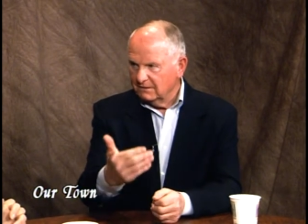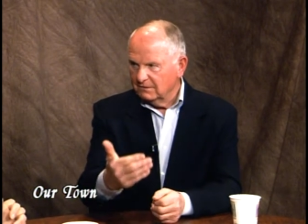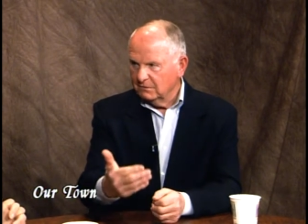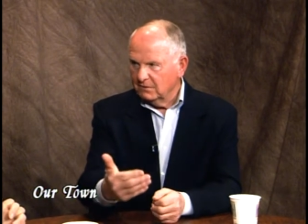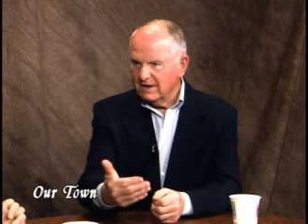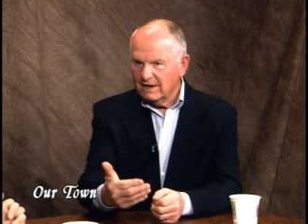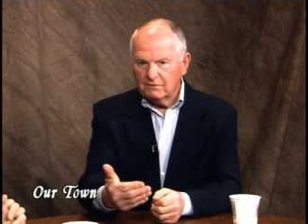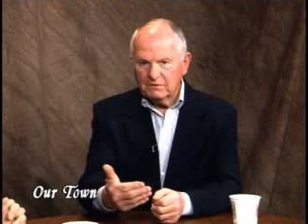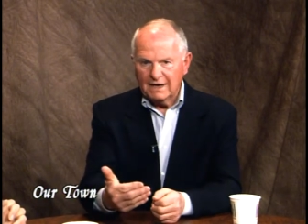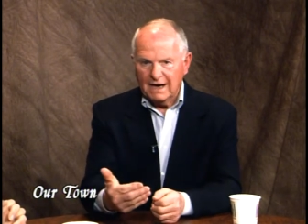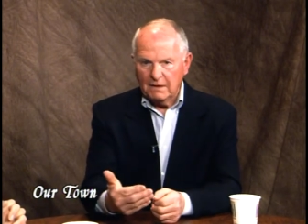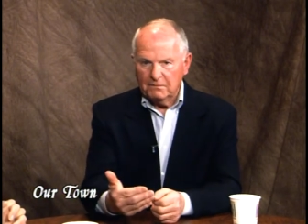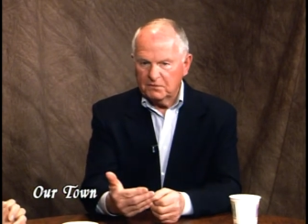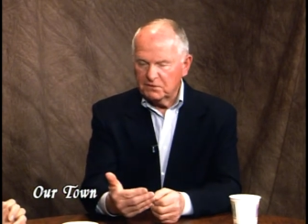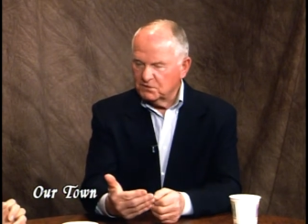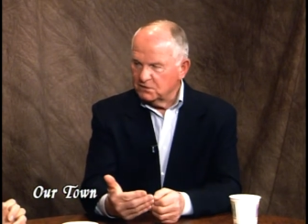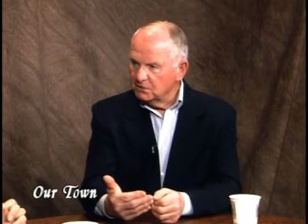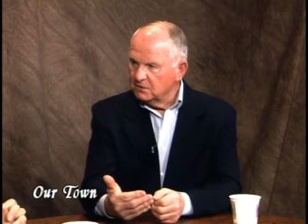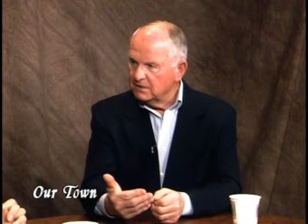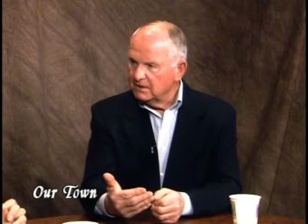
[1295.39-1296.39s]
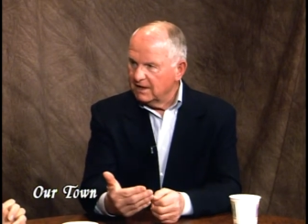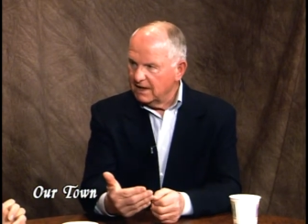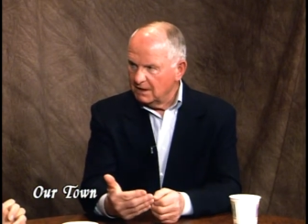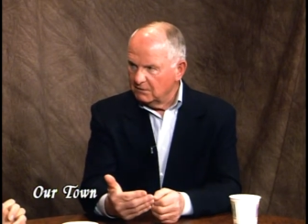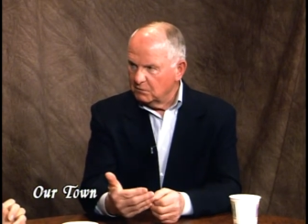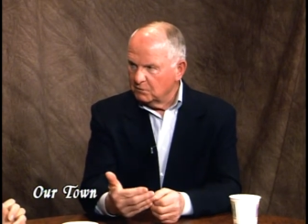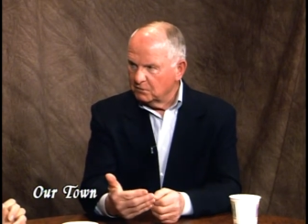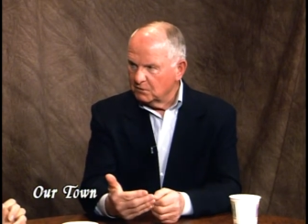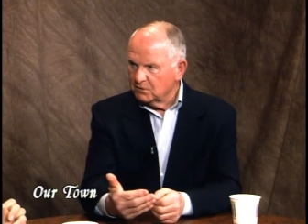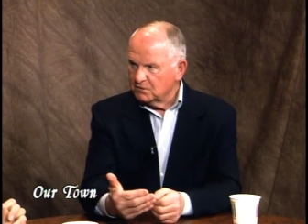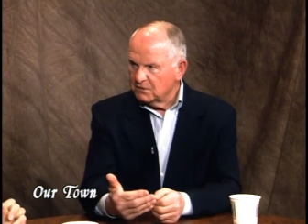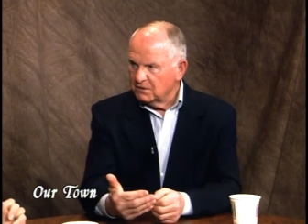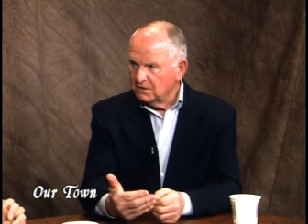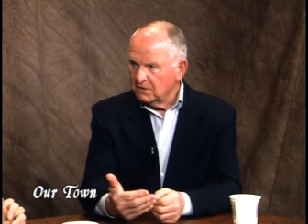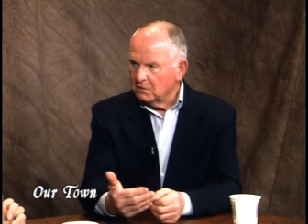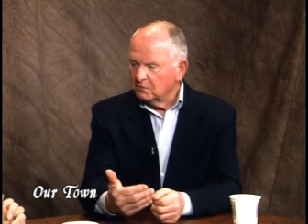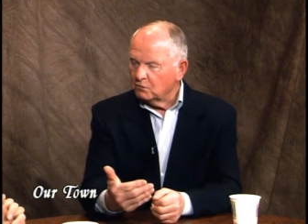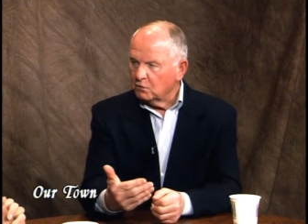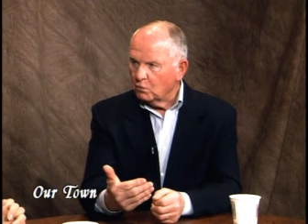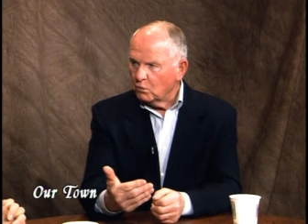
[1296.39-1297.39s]
You know, we have an opportunity to have a person
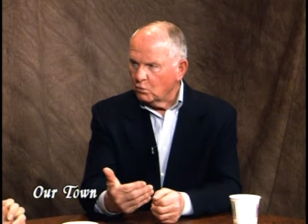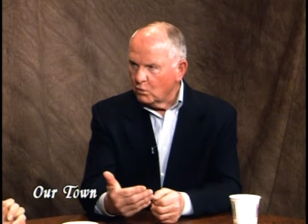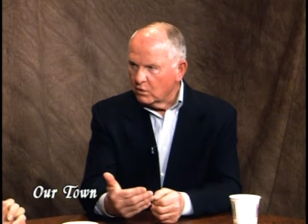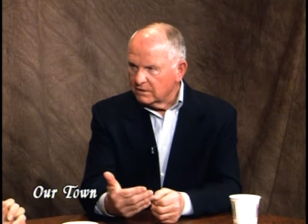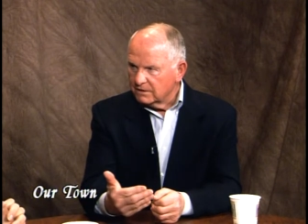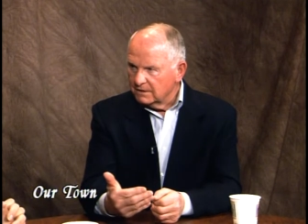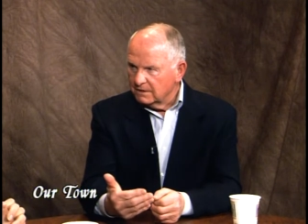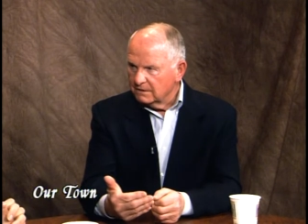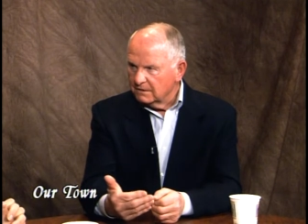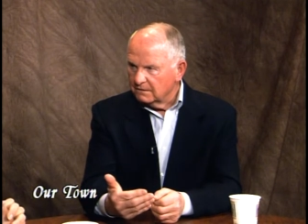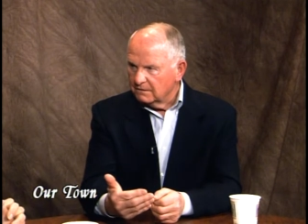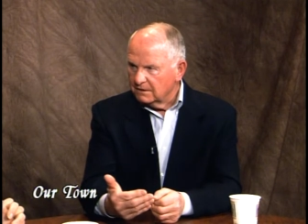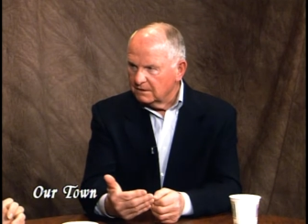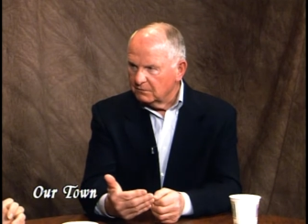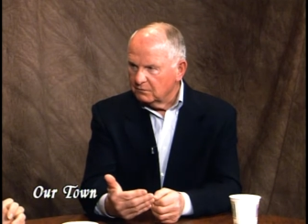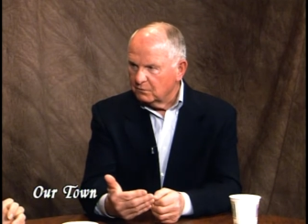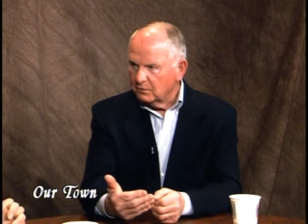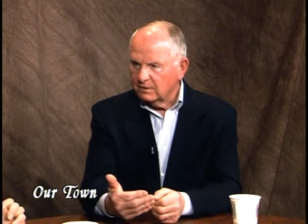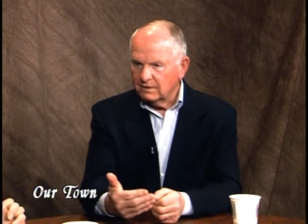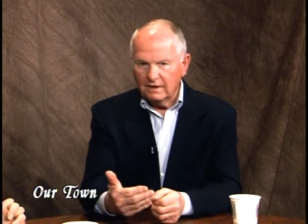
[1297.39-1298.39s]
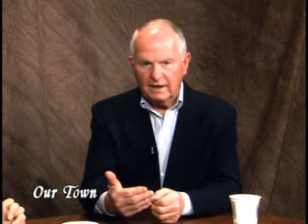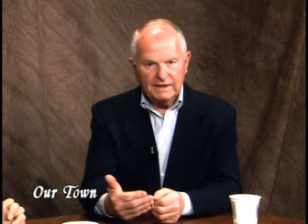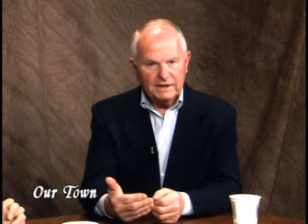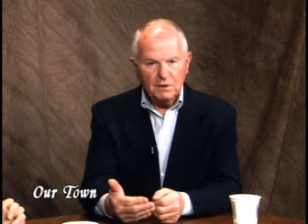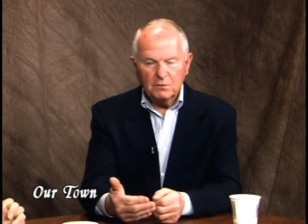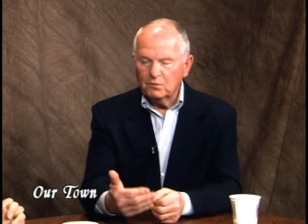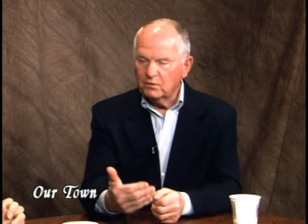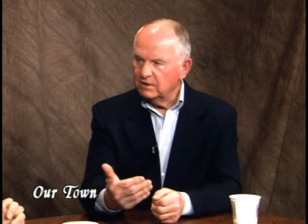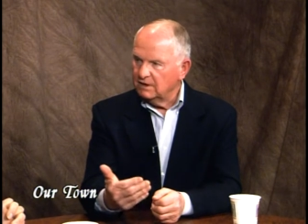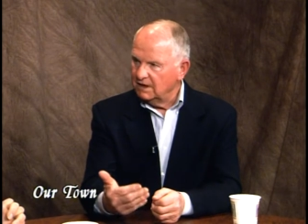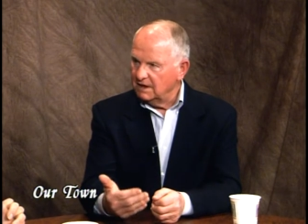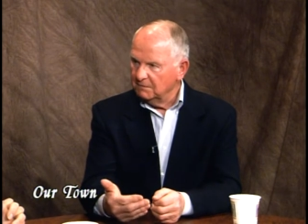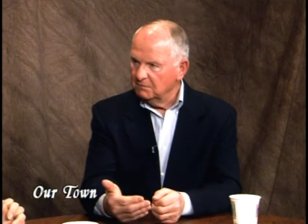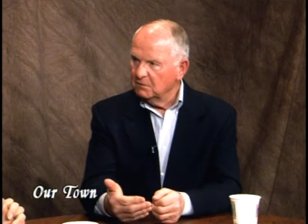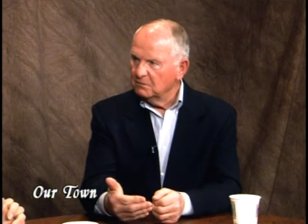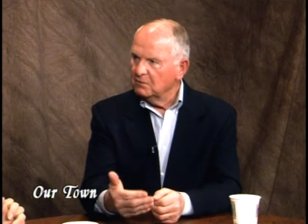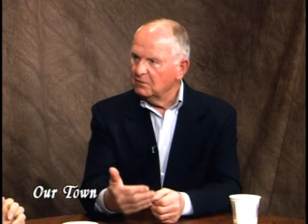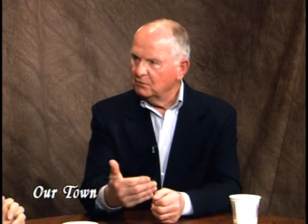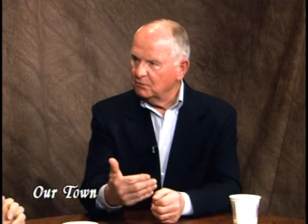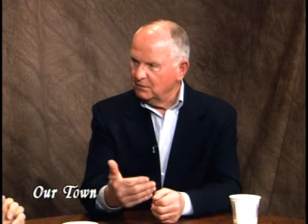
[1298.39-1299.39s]
there for one year, and if we like them, we keep
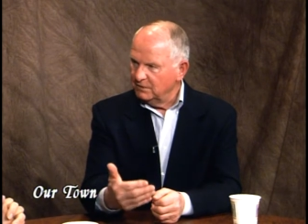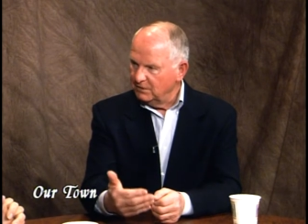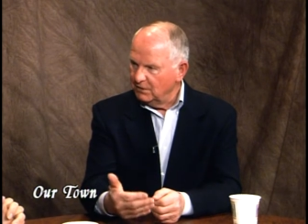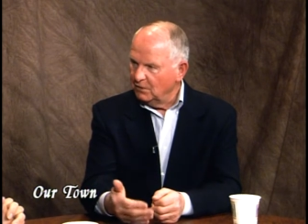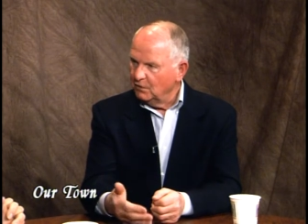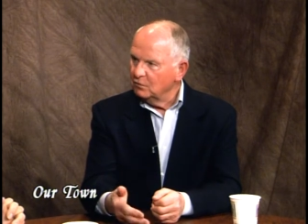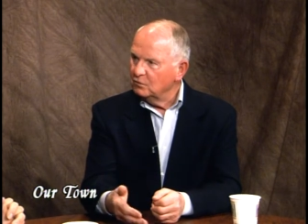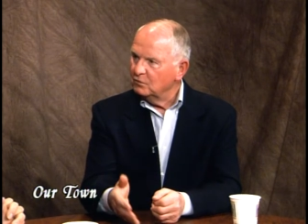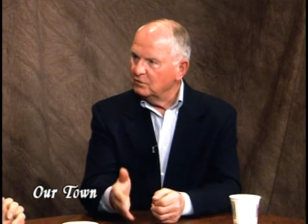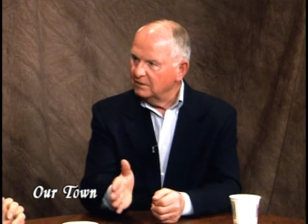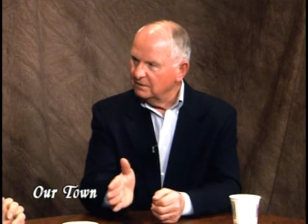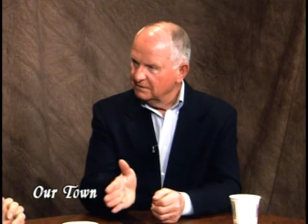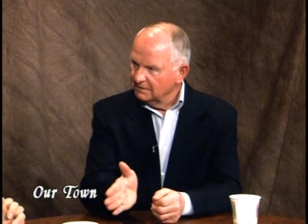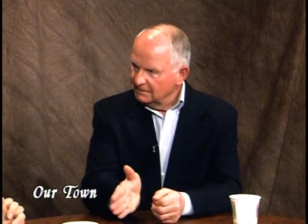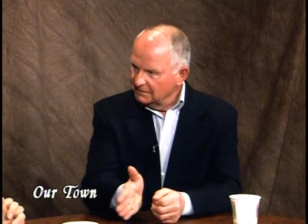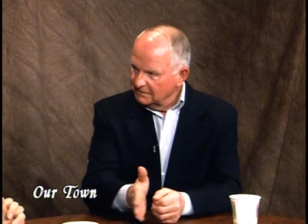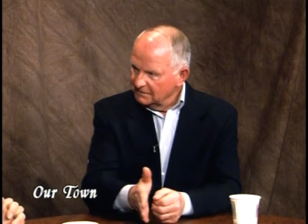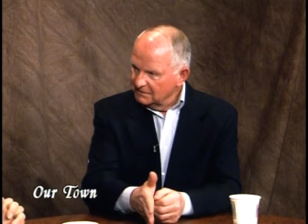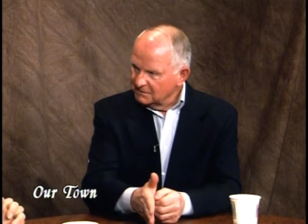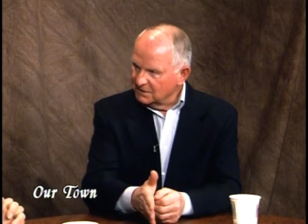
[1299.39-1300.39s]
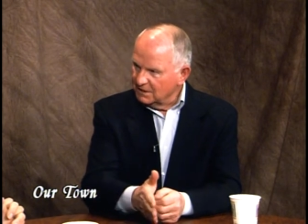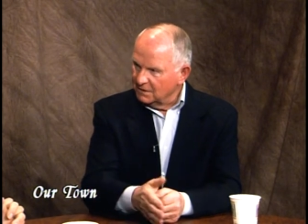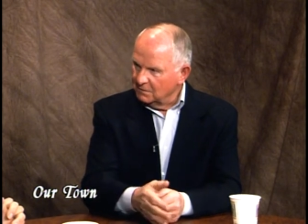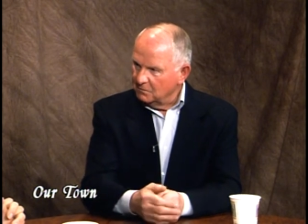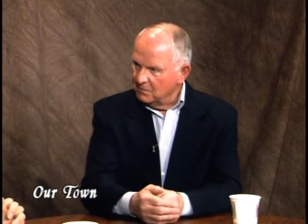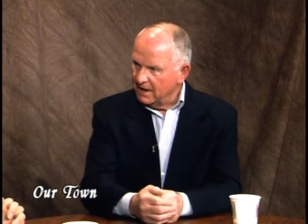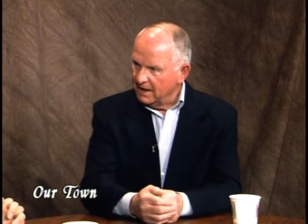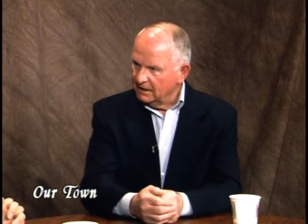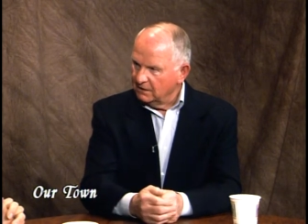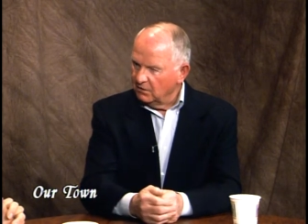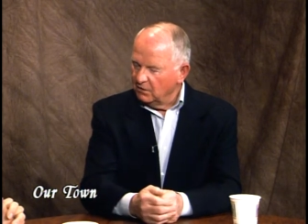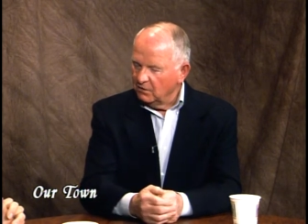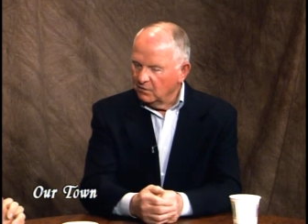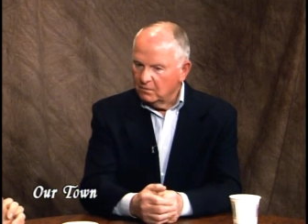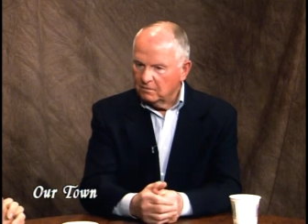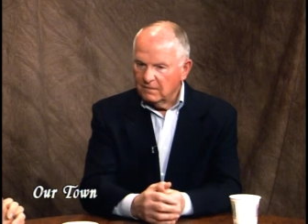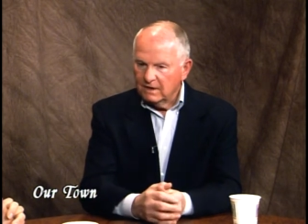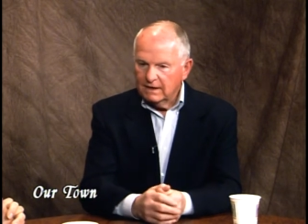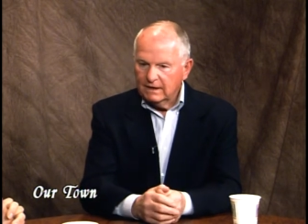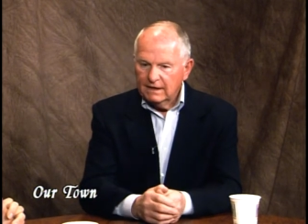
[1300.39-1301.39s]
them. If we don't, we send them back home.